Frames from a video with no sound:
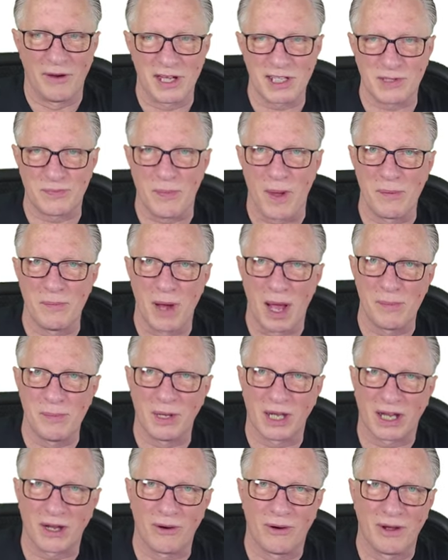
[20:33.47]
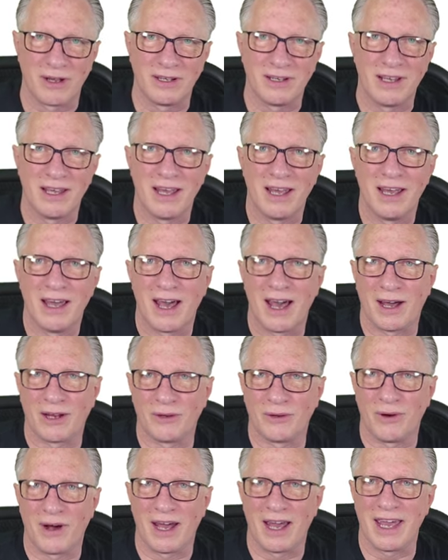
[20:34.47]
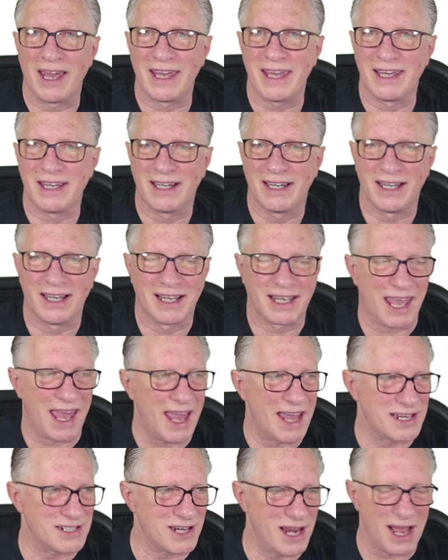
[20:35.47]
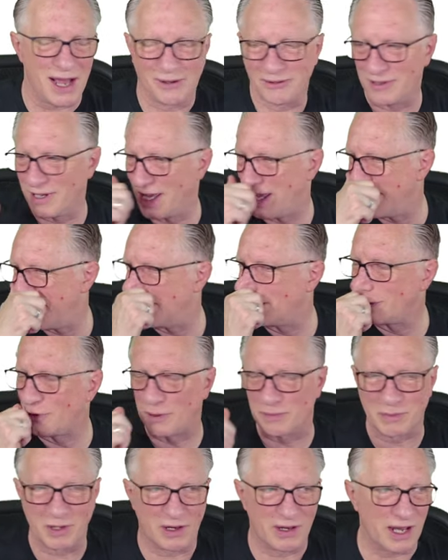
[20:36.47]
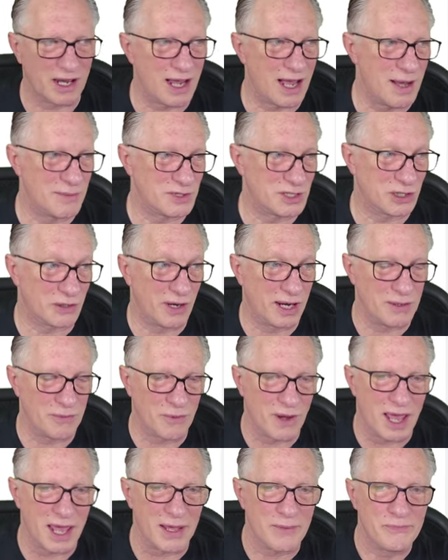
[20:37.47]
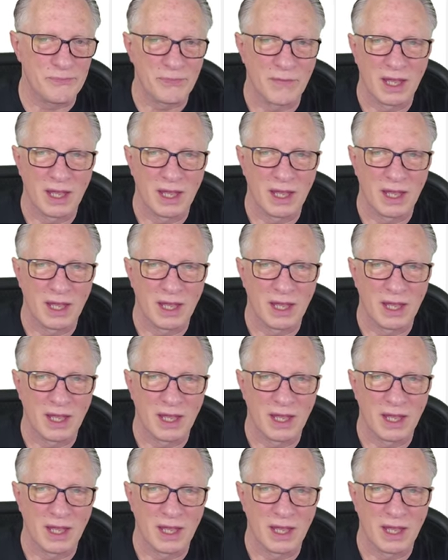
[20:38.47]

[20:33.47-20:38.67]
I spend my Bitcoin? How do I cash out? And crypto.com is a great way.